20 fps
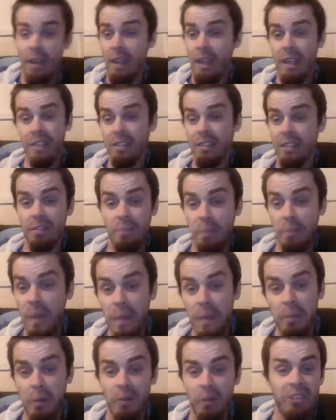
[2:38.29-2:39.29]
is if
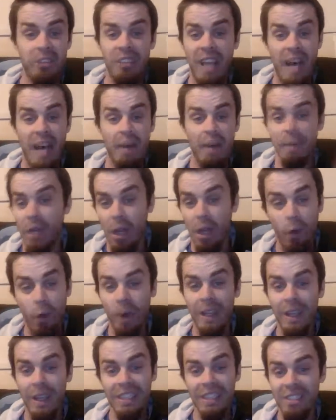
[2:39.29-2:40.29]
people stop
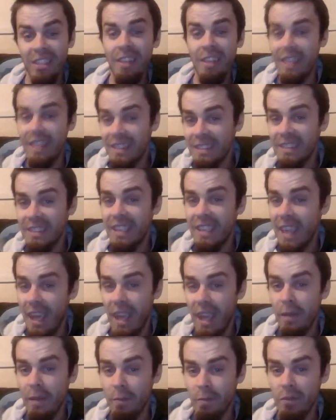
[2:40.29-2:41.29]
going to these
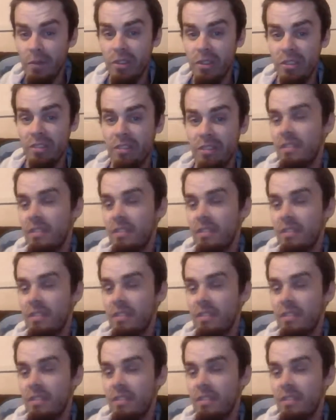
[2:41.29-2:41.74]
games.